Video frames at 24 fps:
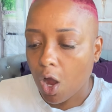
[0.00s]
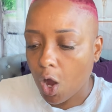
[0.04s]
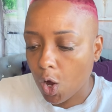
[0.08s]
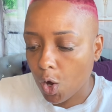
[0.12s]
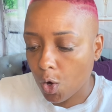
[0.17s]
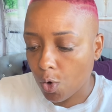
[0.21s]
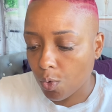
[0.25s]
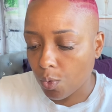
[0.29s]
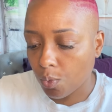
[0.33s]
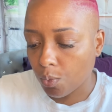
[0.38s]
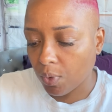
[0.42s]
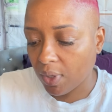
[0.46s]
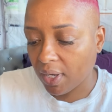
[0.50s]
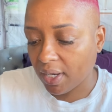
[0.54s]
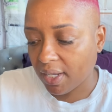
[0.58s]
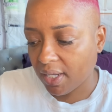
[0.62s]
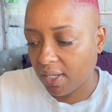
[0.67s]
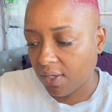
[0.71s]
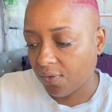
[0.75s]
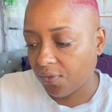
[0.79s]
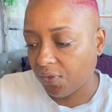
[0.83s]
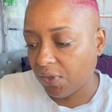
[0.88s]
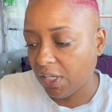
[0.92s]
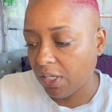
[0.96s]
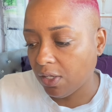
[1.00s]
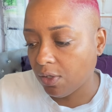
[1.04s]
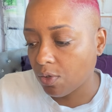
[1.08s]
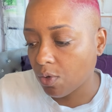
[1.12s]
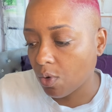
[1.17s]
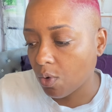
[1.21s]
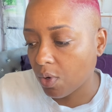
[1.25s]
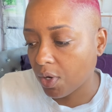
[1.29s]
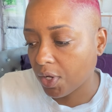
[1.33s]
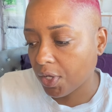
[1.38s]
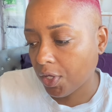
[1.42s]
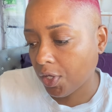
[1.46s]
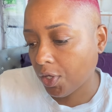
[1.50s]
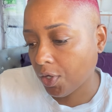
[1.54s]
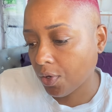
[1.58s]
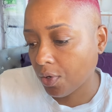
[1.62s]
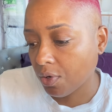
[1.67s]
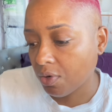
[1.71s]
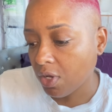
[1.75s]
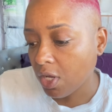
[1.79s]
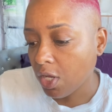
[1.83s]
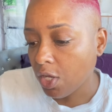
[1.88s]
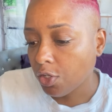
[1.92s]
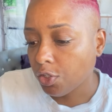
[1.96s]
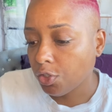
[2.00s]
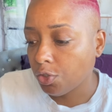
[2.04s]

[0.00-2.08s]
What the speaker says: Oh, well, if he going here,